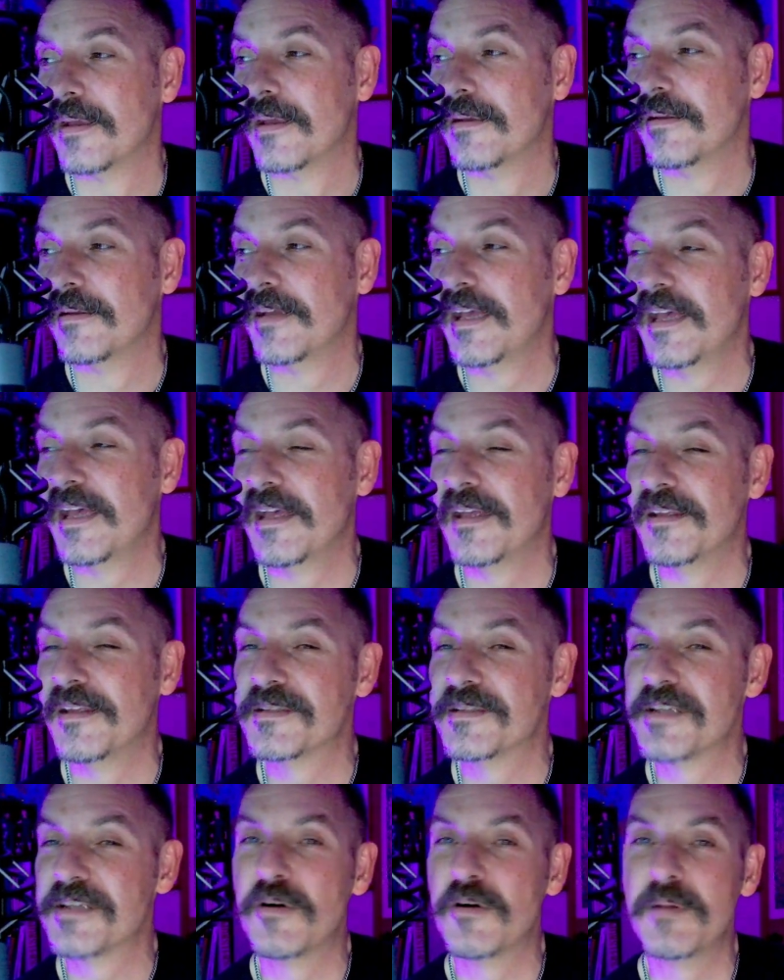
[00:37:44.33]

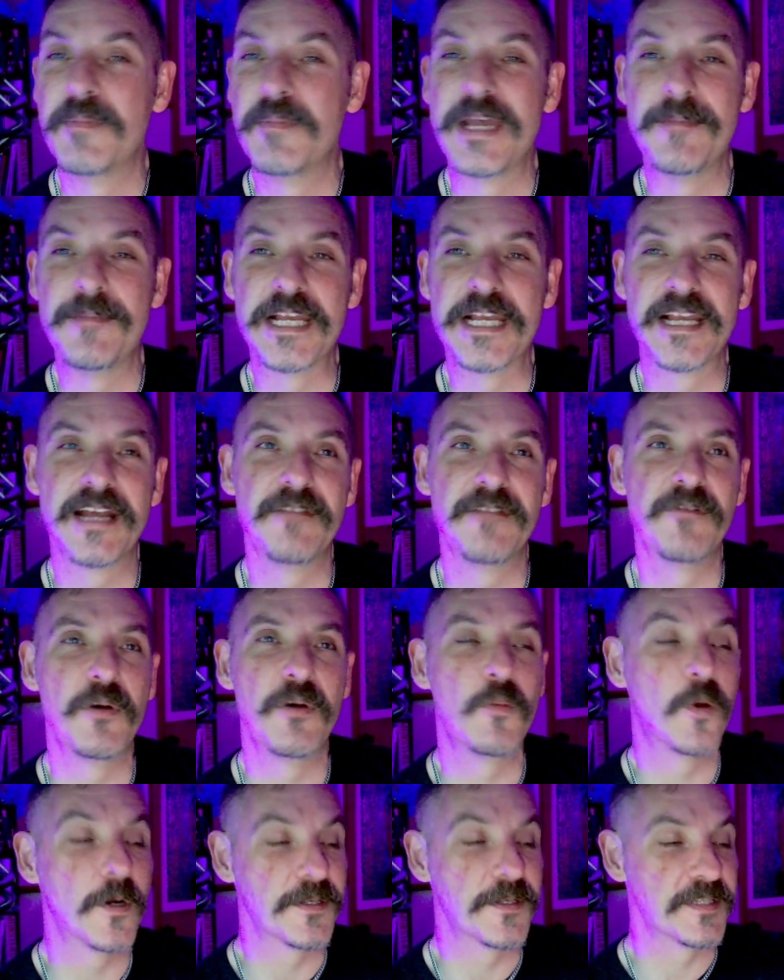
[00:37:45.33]
And so it may be kind of a
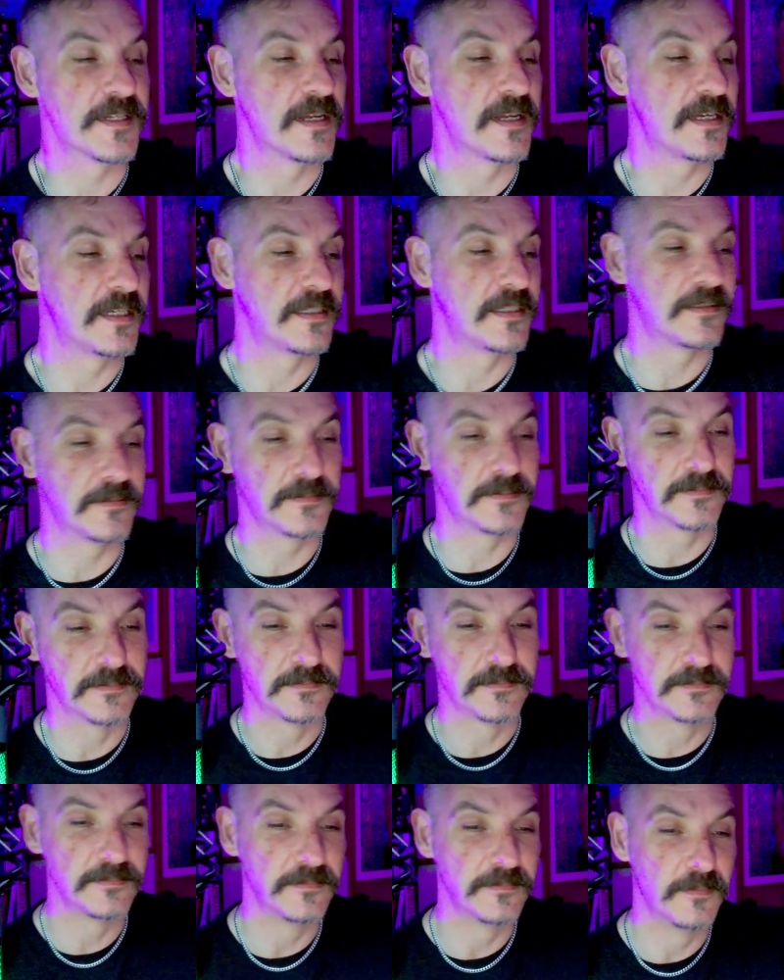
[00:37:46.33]
warts and all,
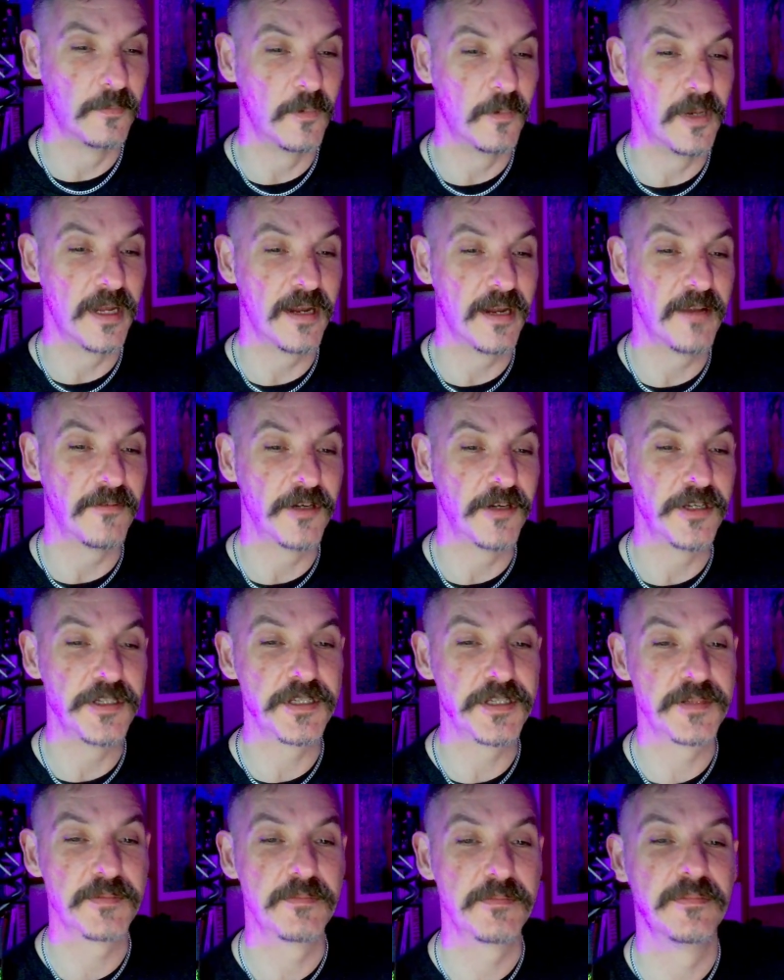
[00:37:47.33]
whatever,
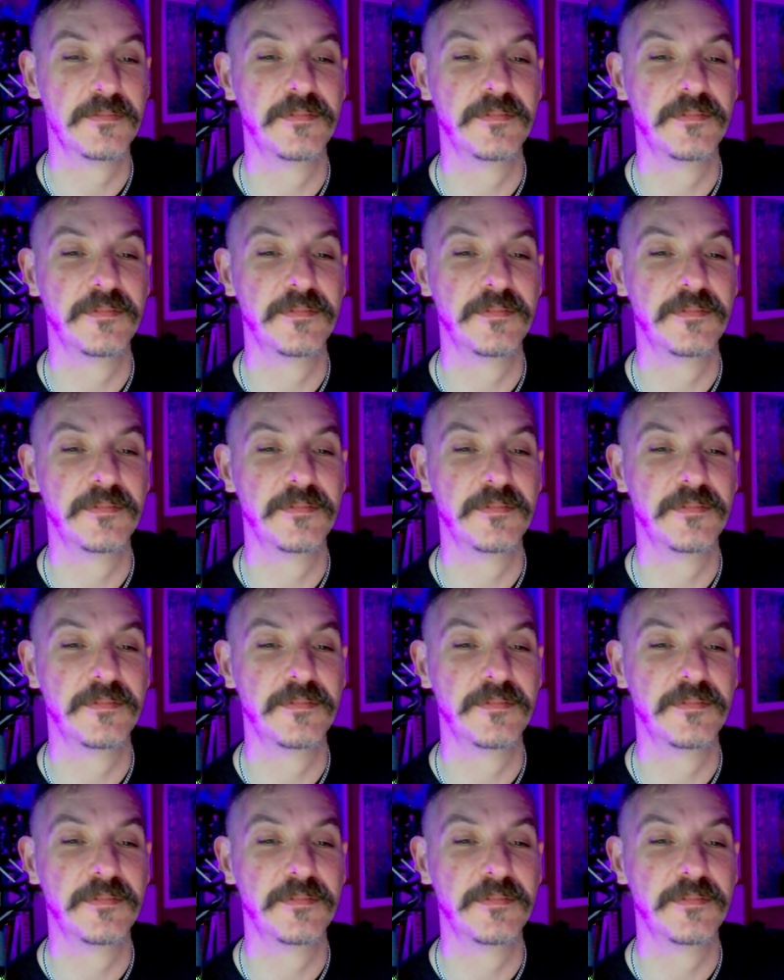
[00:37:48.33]
just,